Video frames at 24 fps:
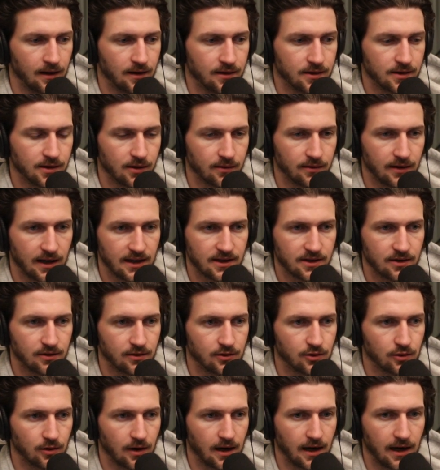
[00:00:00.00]
So that's a
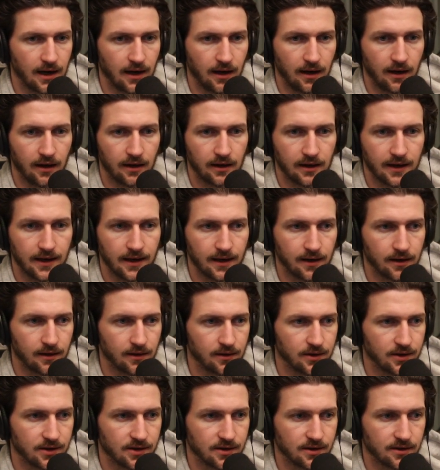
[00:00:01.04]
dry kick,
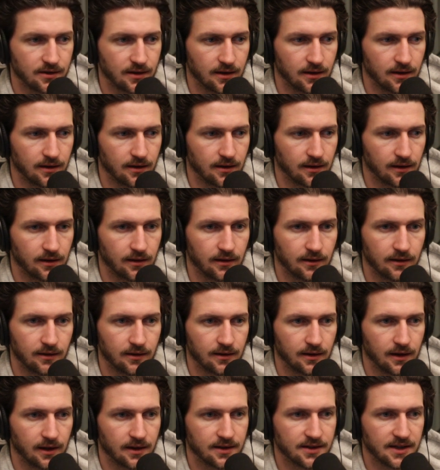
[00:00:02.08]
just a
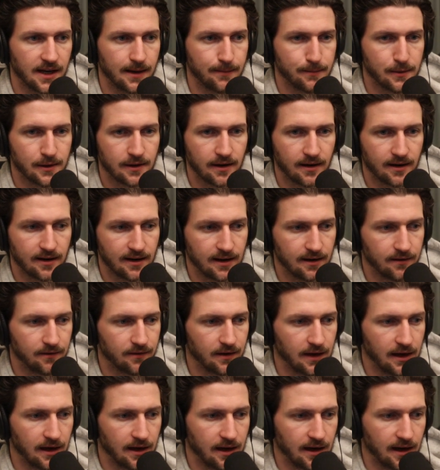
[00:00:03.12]
kick sample that I have,
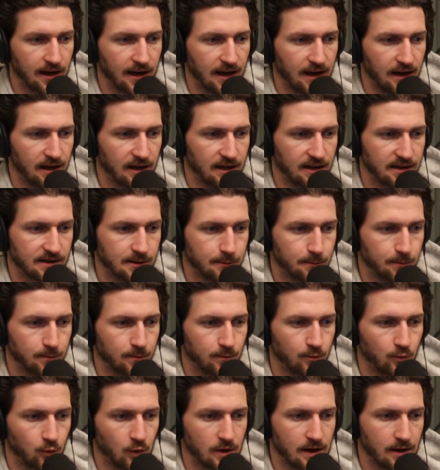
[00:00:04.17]
and it's
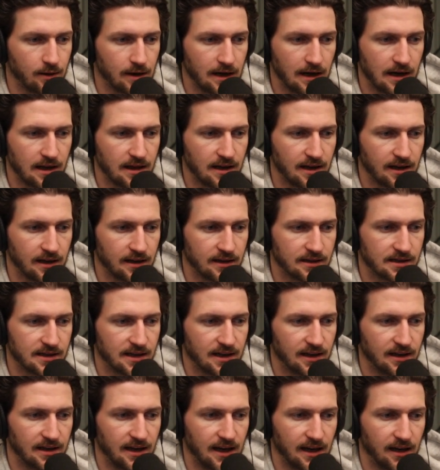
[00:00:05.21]
without anything, it's at
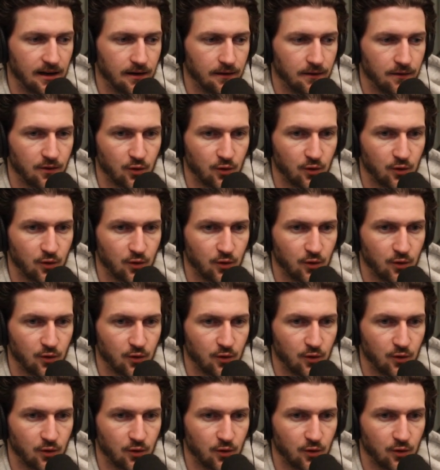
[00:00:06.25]
a negative